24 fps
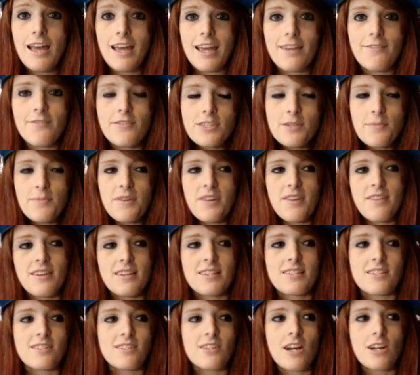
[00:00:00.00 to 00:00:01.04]
even some of the
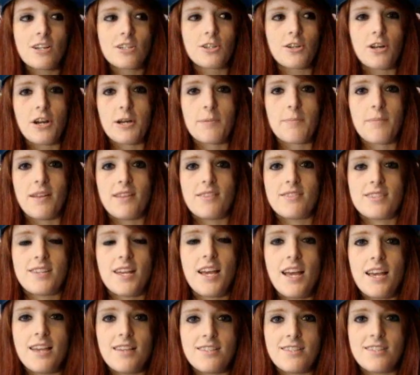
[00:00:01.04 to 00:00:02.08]
things that Dr. Eggman
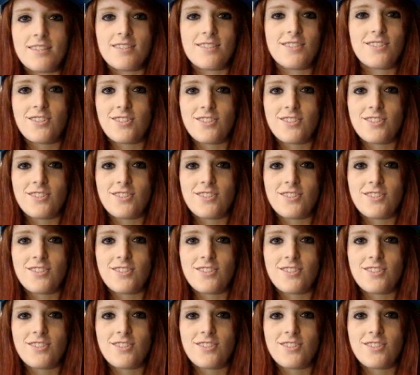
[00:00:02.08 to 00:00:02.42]
says.